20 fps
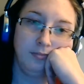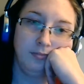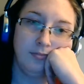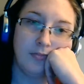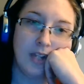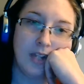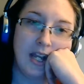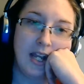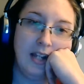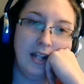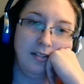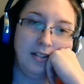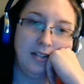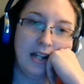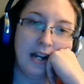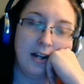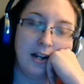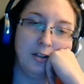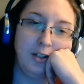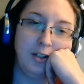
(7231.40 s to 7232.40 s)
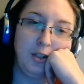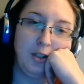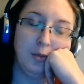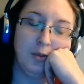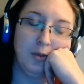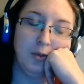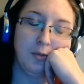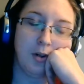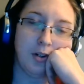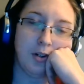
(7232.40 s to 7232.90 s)
And now you would
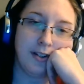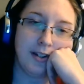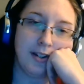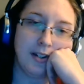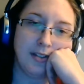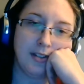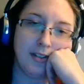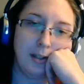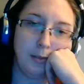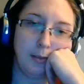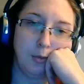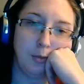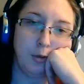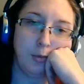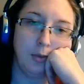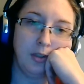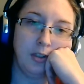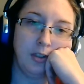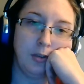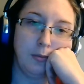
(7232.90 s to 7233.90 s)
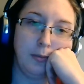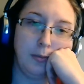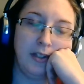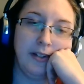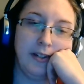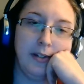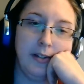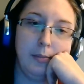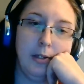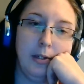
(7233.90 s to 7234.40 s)
walk in that same room and there'd be like
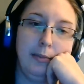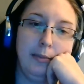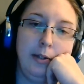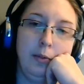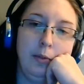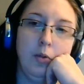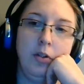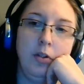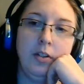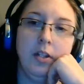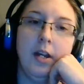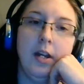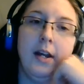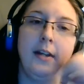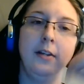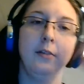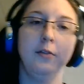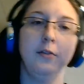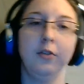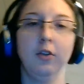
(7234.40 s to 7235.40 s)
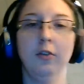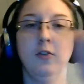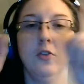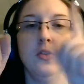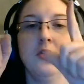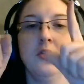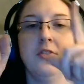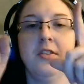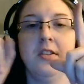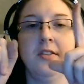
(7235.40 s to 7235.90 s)
maybe one line of servers
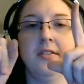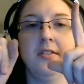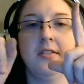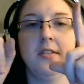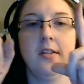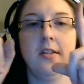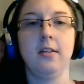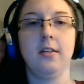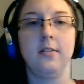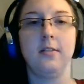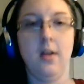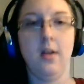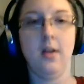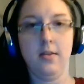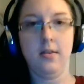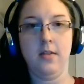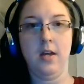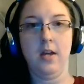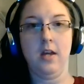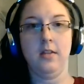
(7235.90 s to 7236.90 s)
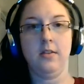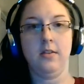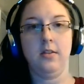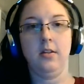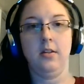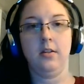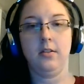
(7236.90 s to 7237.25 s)
this thick, not that thick.